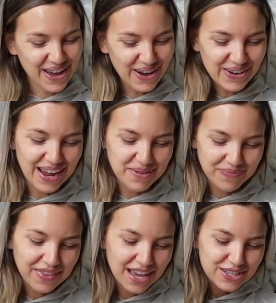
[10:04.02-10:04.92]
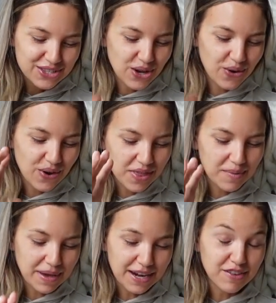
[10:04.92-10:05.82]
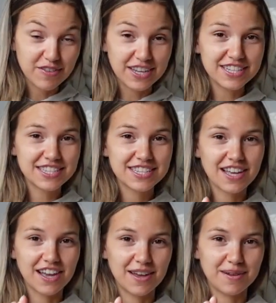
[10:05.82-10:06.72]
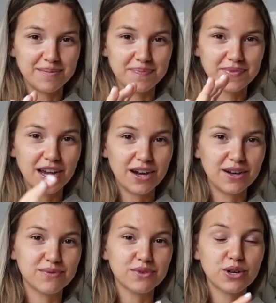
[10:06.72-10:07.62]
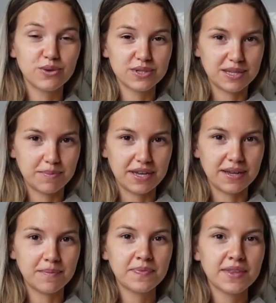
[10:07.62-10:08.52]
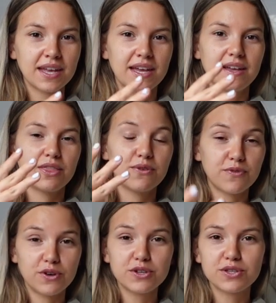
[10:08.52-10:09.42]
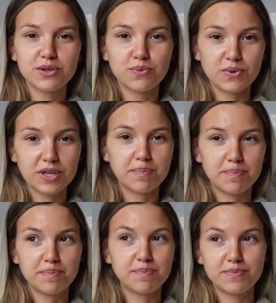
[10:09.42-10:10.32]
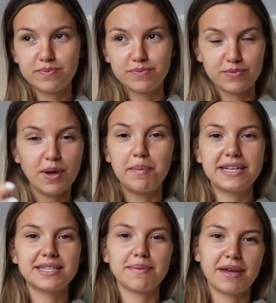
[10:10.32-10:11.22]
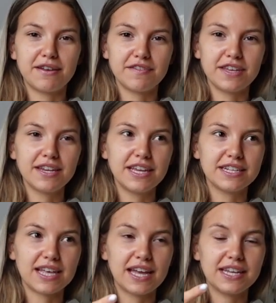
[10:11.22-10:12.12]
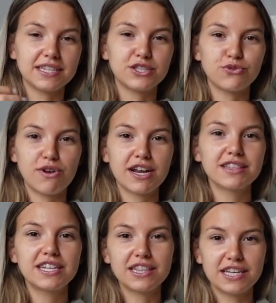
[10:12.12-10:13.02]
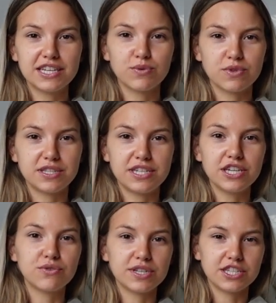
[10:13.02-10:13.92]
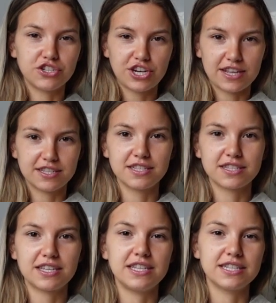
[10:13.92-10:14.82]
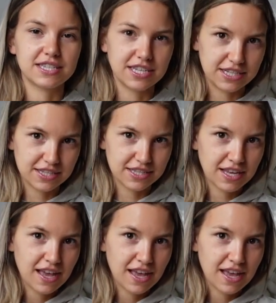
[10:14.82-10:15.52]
Okay, so the benefits of co-sleeping. The first real amazing benefit is that it is directly linked with a decrease in chances in SIDS.